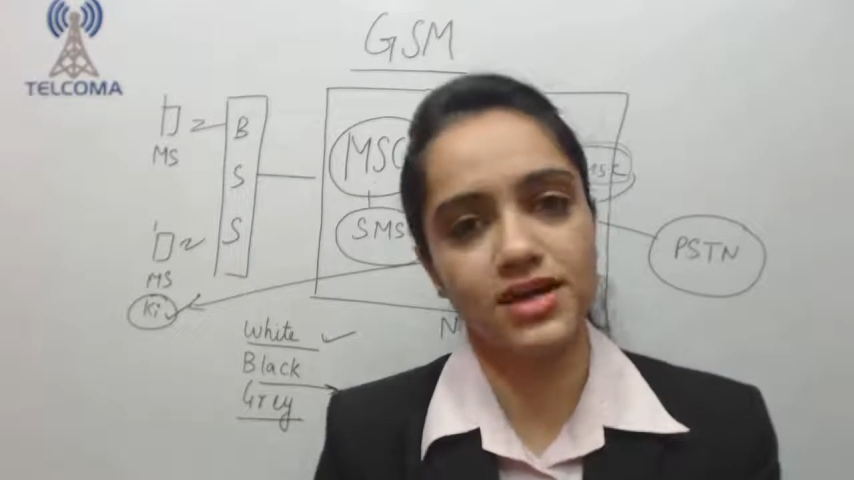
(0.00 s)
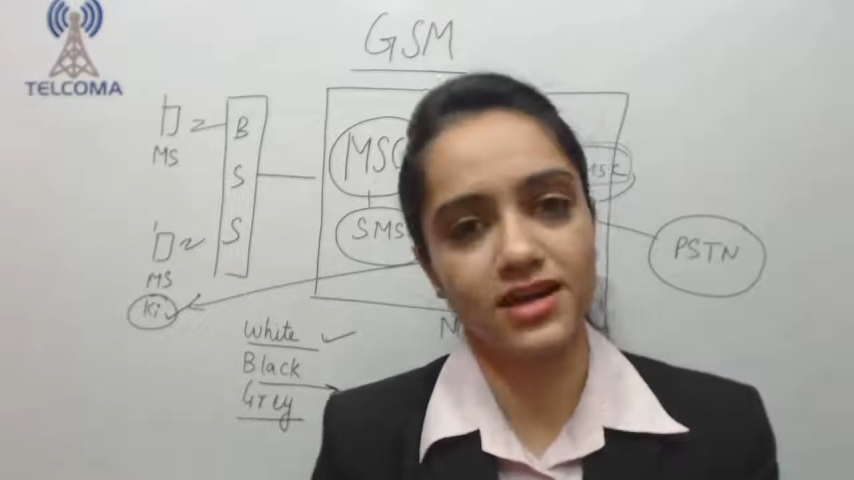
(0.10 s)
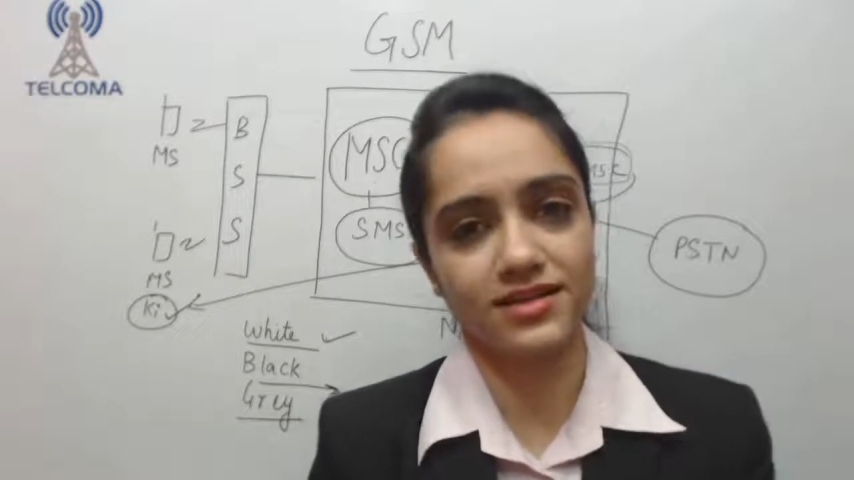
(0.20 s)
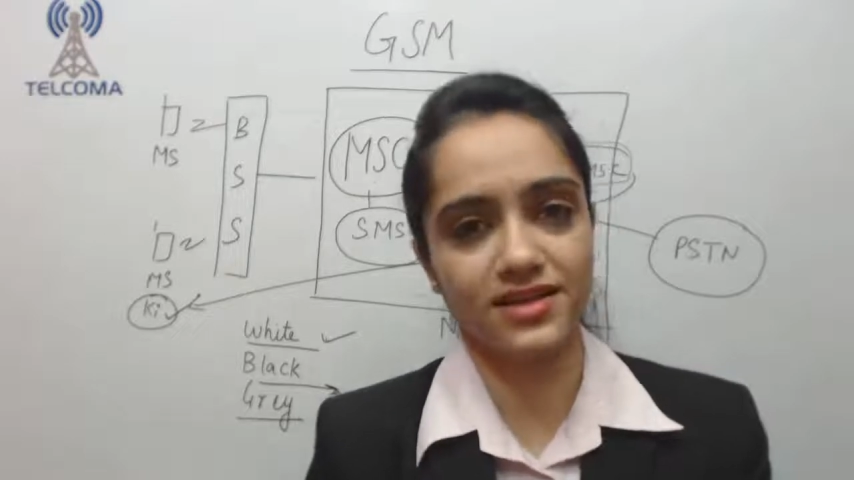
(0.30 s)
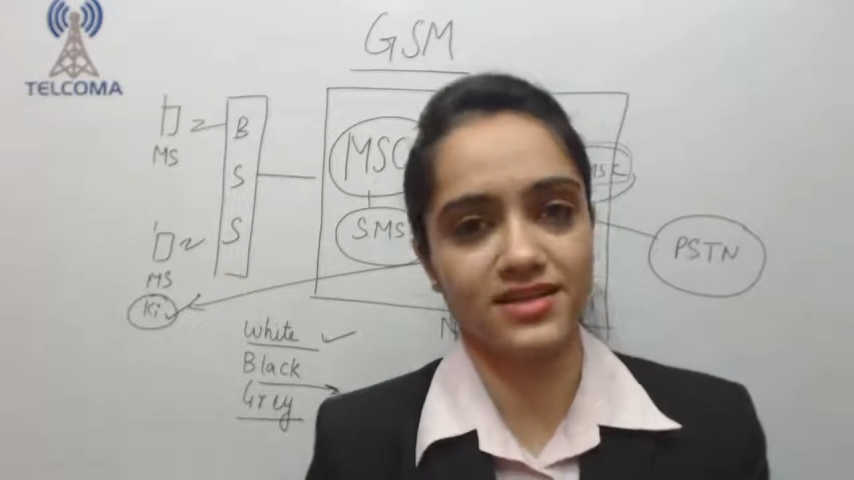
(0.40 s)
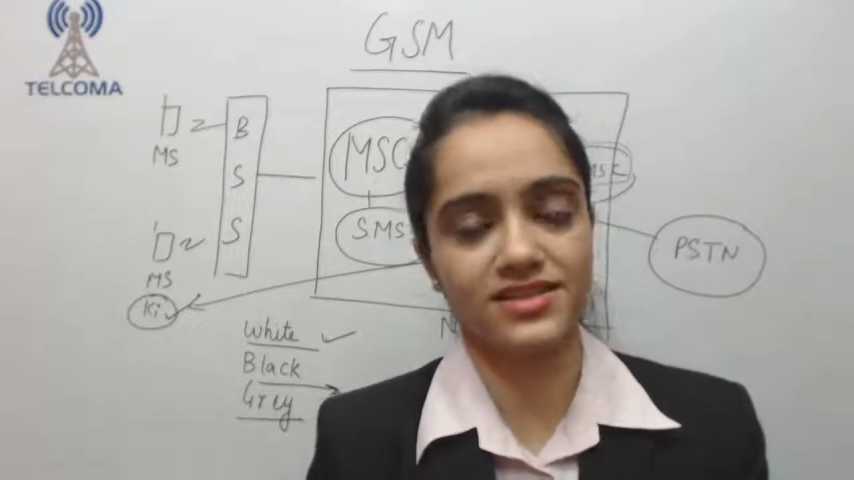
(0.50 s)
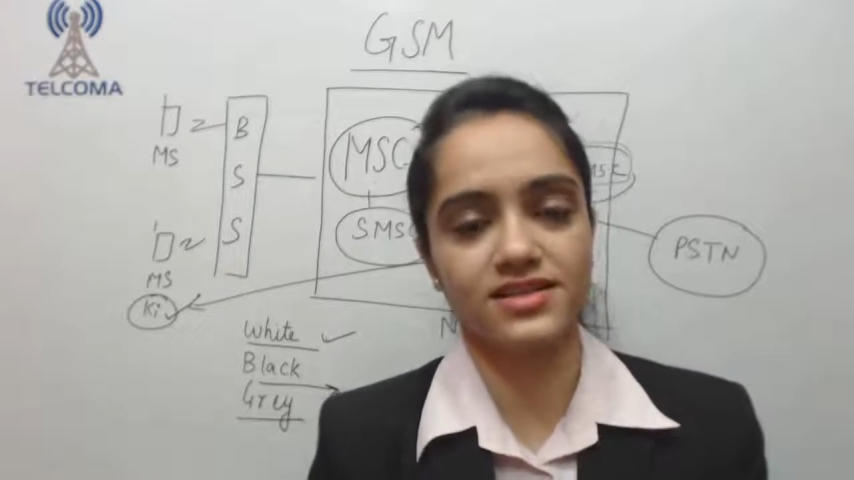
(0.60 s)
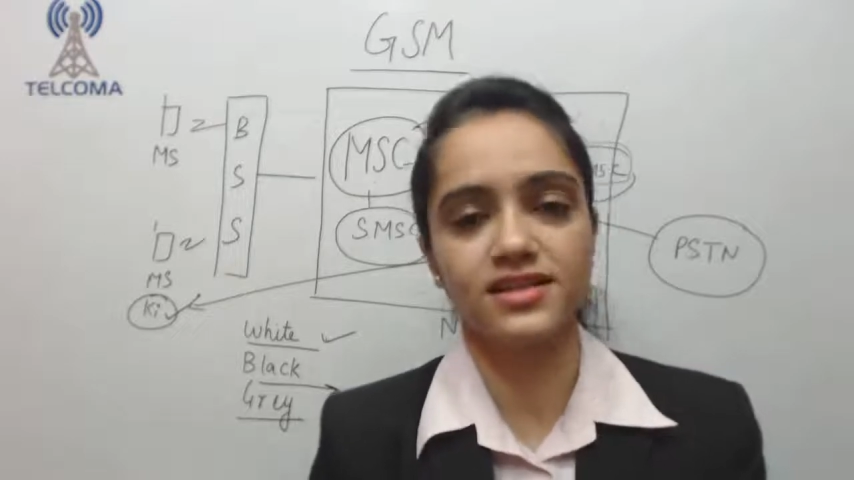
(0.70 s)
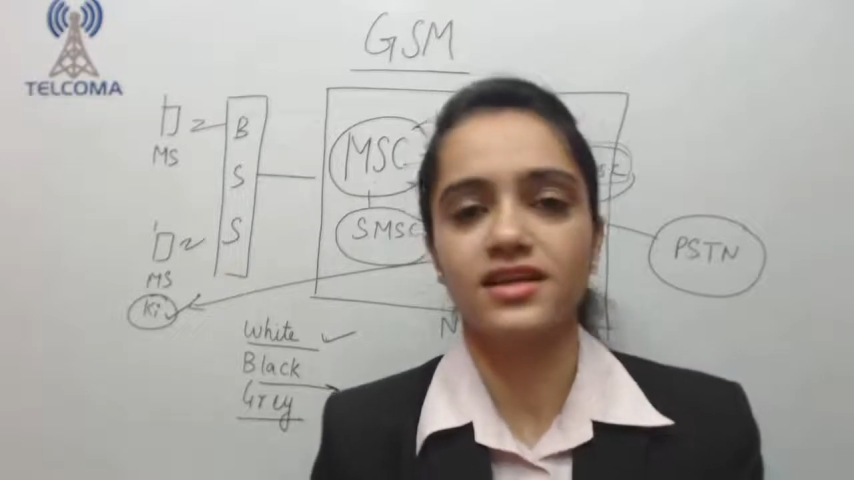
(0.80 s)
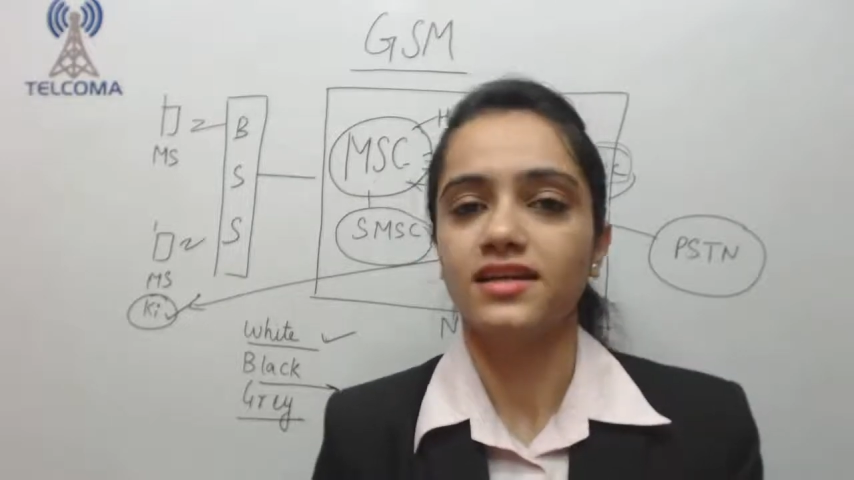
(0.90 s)
architecture.
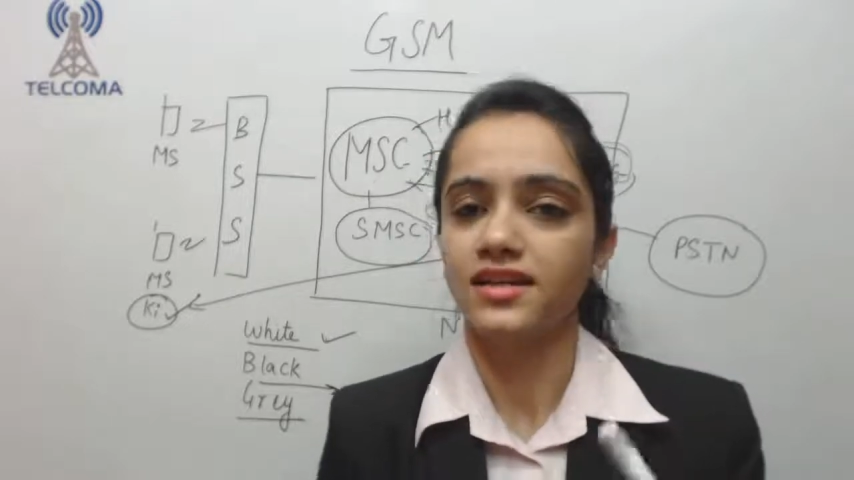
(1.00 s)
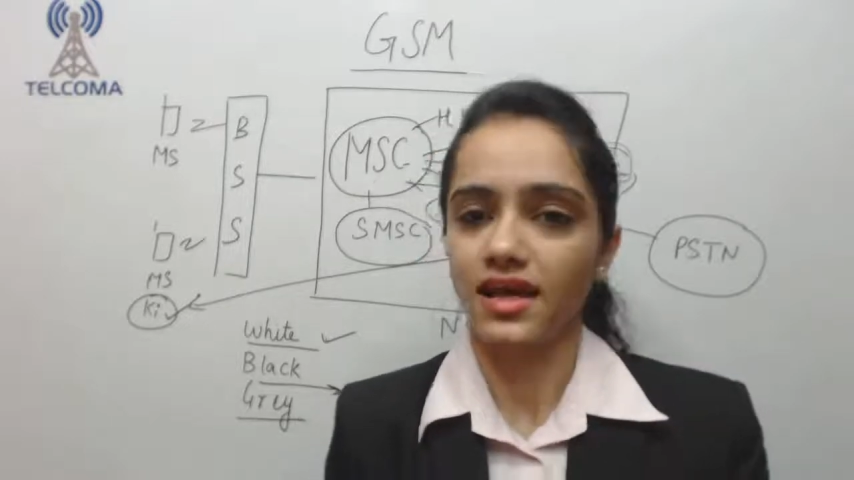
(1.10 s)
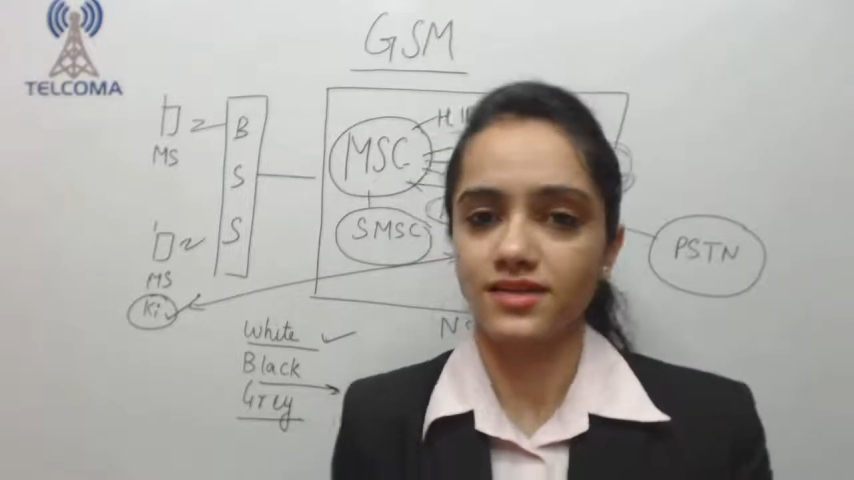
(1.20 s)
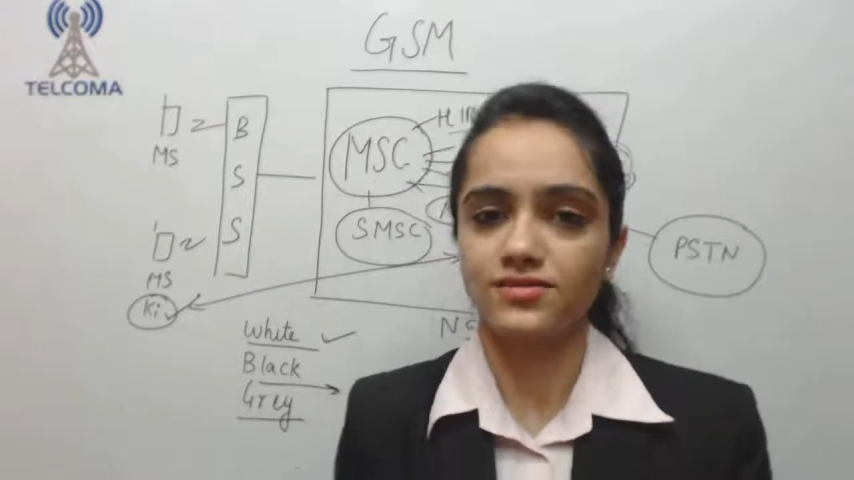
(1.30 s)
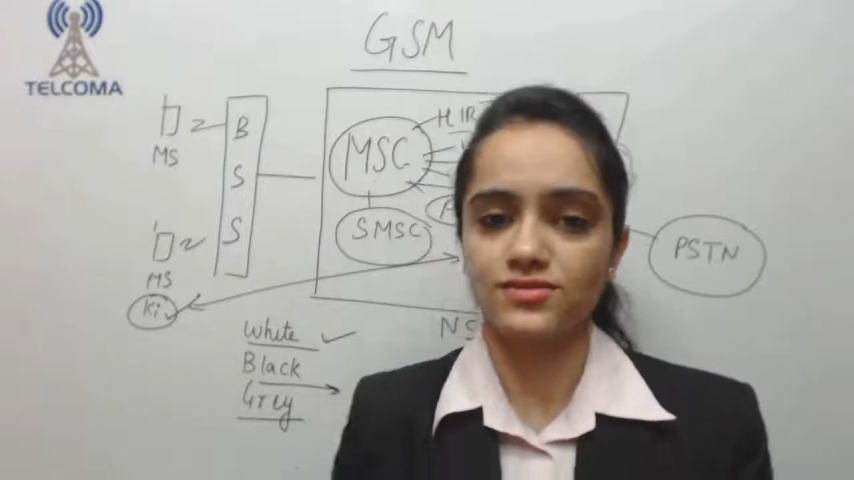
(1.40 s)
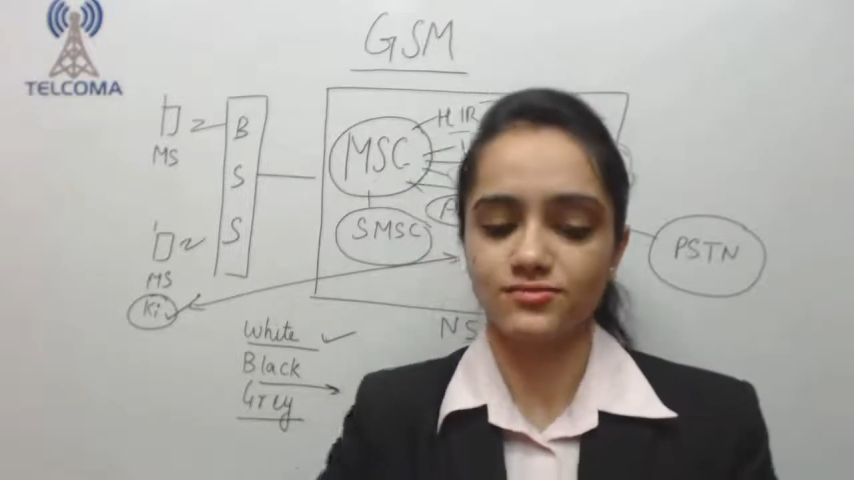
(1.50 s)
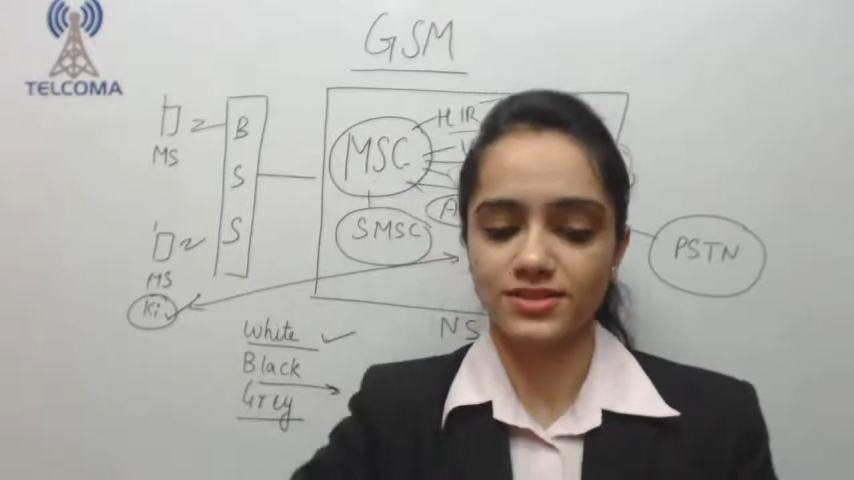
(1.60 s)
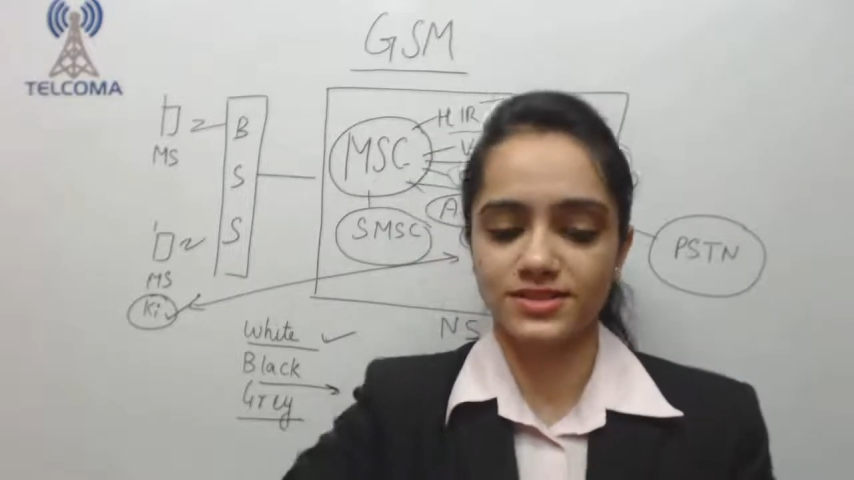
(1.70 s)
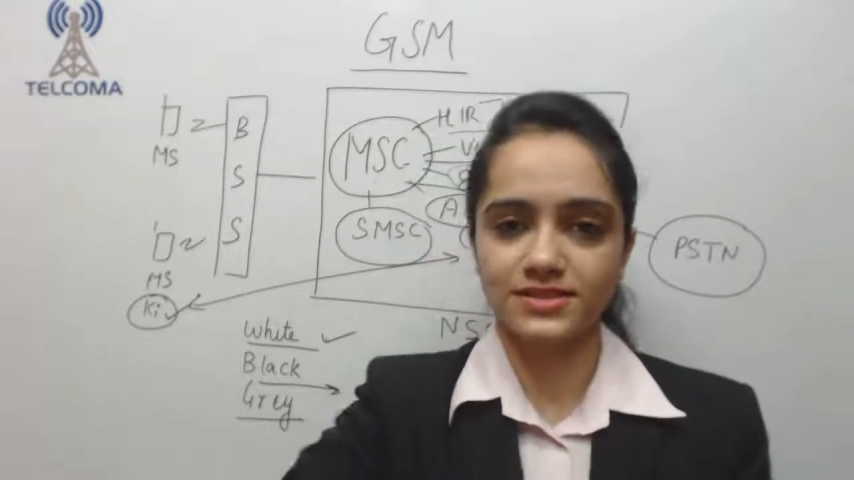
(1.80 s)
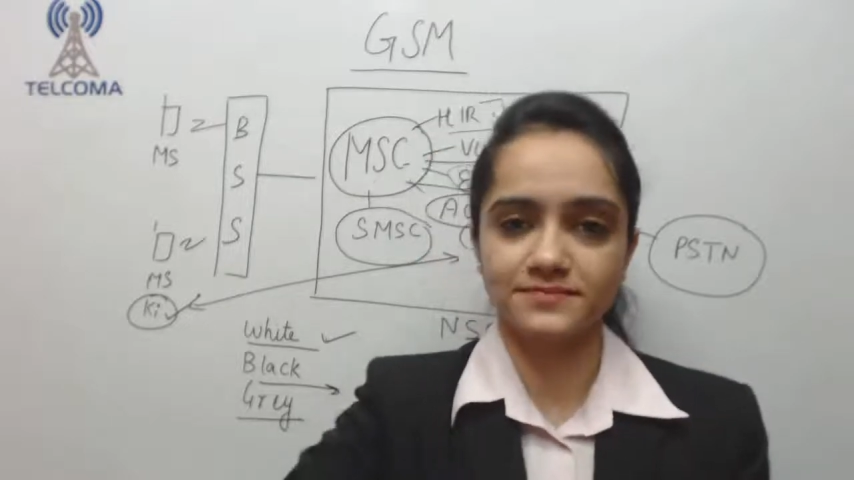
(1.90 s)
Thank you so
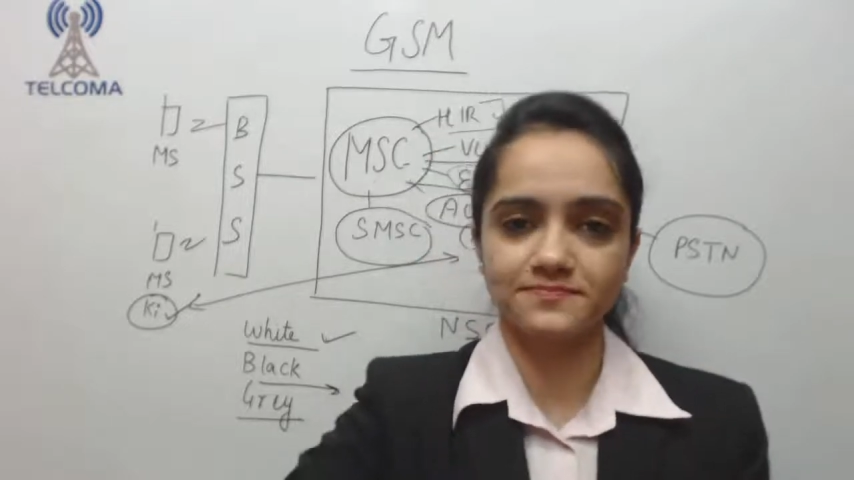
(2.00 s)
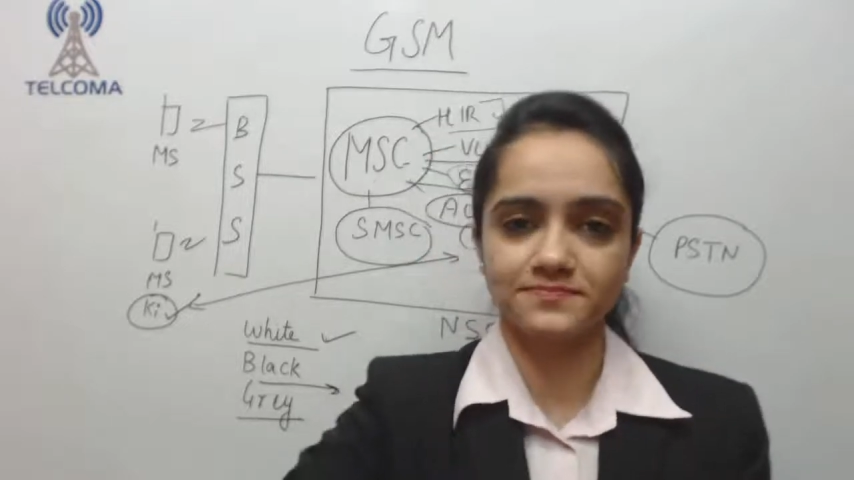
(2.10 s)
much.